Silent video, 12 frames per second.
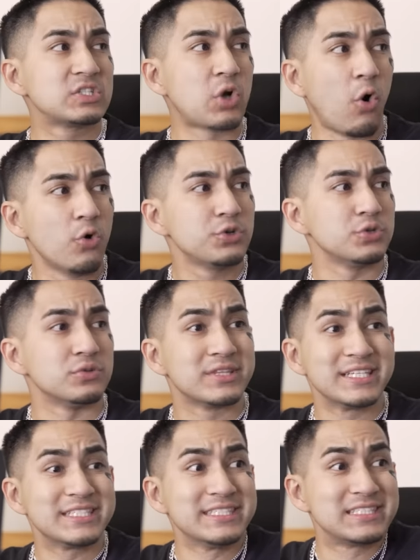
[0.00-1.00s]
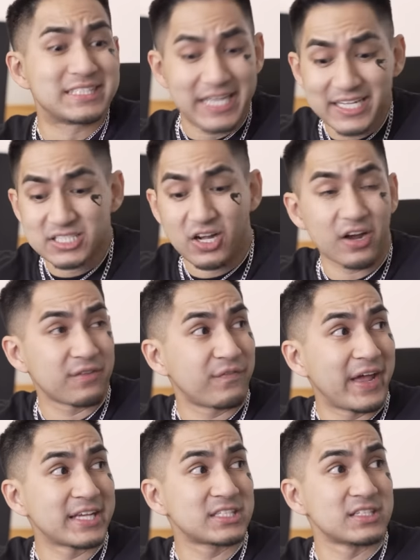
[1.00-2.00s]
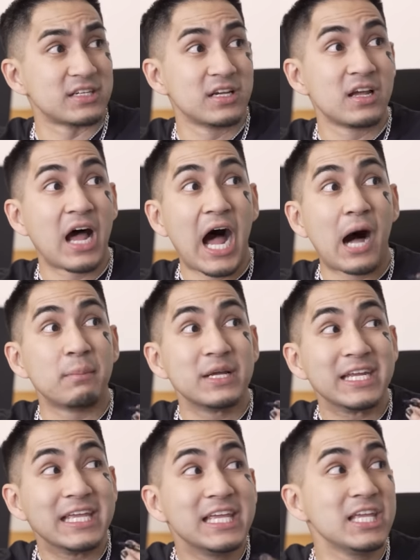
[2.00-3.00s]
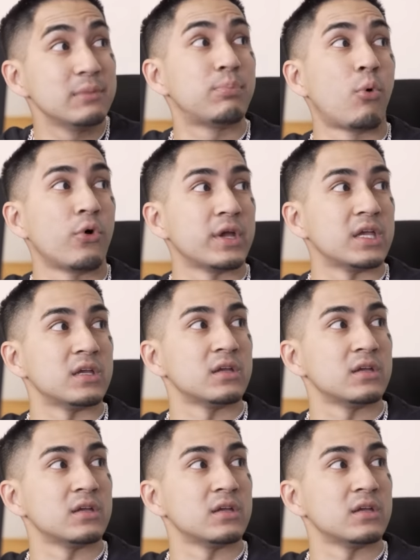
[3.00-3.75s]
told you, this is TikTok fashion. I'm an e-boy.